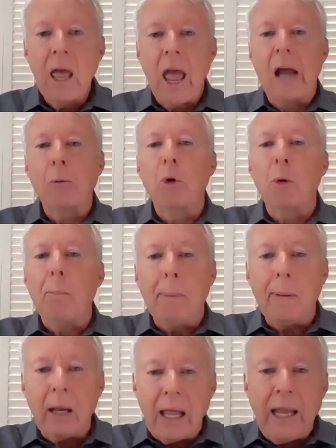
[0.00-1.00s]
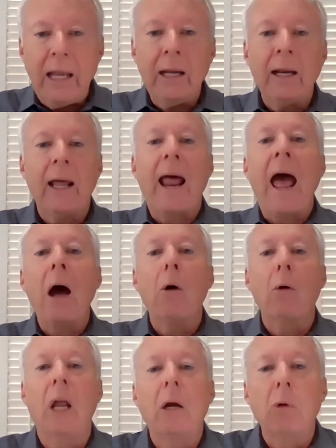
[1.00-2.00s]
and we're playing it
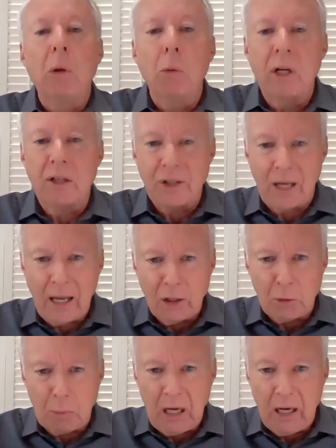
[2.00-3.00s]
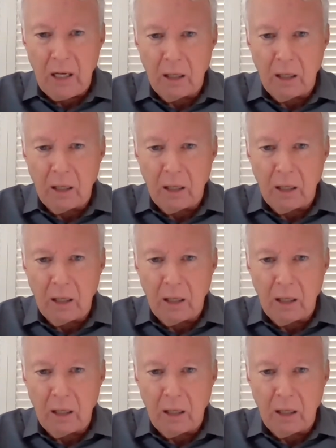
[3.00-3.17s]
out like we would a stage play.